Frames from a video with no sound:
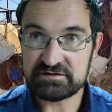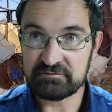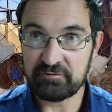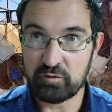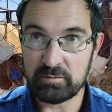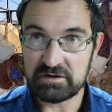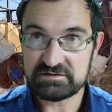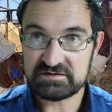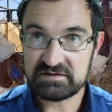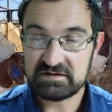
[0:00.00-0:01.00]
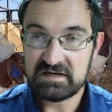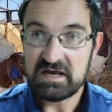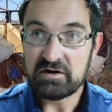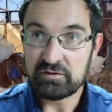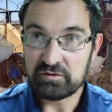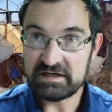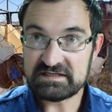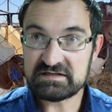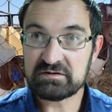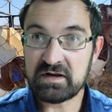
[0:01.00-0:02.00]
and foremost,
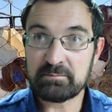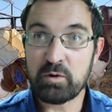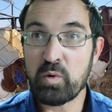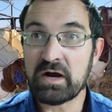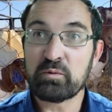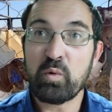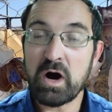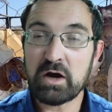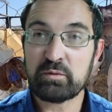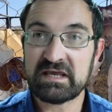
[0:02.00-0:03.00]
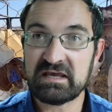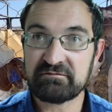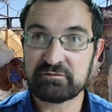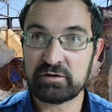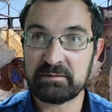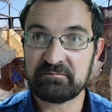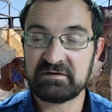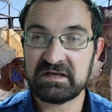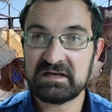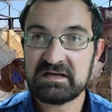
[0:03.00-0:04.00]
reason number one why we give creep
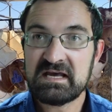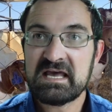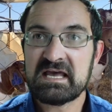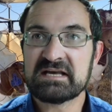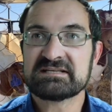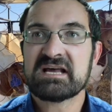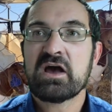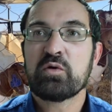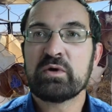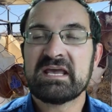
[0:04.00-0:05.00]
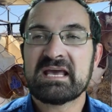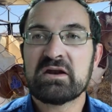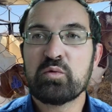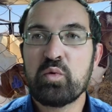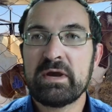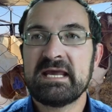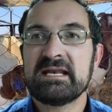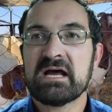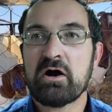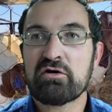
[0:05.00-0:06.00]
feed is we can
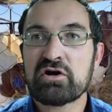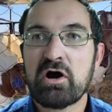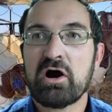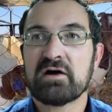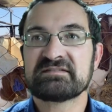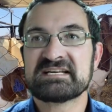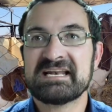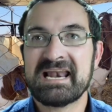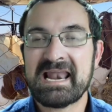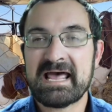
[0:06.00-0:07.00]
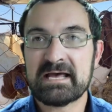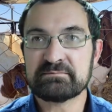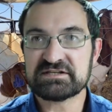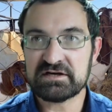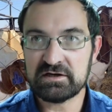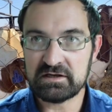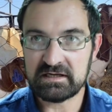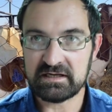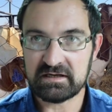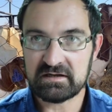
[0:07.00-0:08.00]
wean our calves and lambs
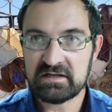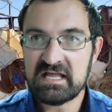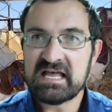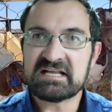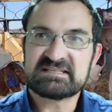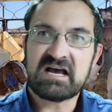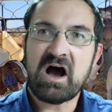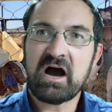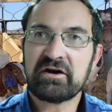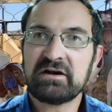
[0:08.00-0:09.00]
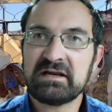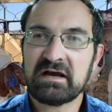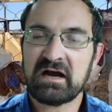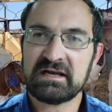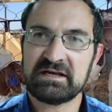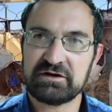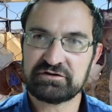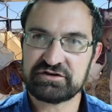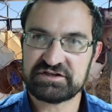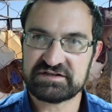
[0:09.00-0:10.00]
earlier. It's a highly
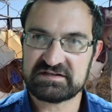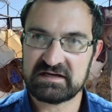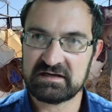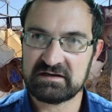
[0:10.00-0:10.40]
nutritious